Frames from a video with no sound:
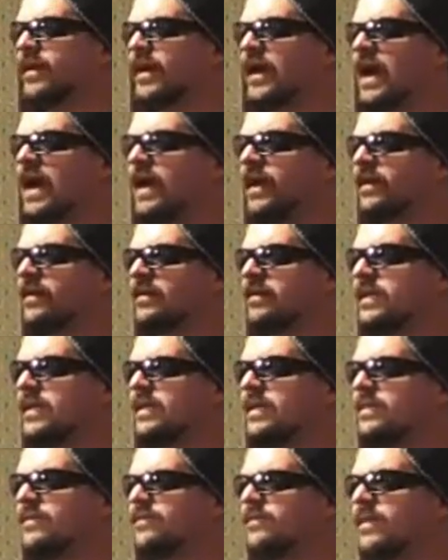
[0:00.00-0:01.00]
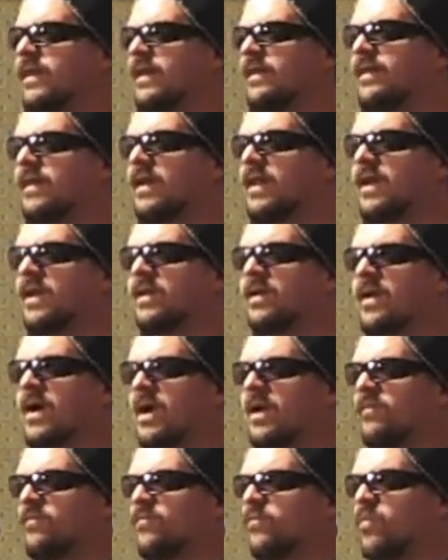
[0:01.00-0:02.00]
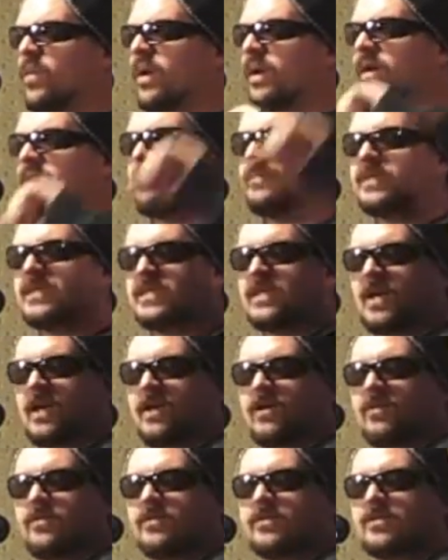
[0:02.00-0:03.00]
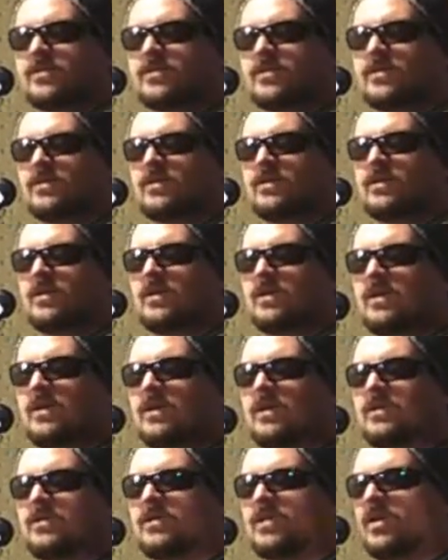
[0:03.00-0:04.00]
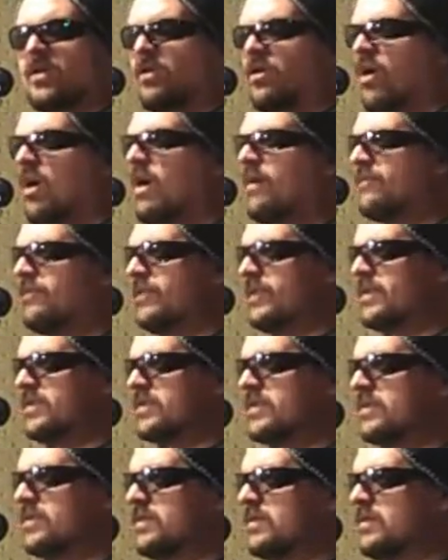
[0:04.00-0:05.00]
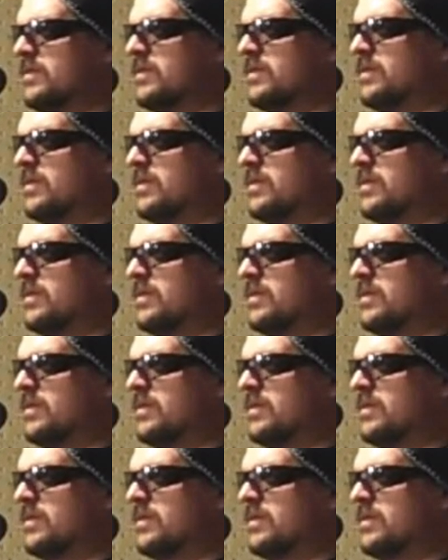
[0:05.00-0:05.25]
the guy to leave, and then I went upstairs to their office.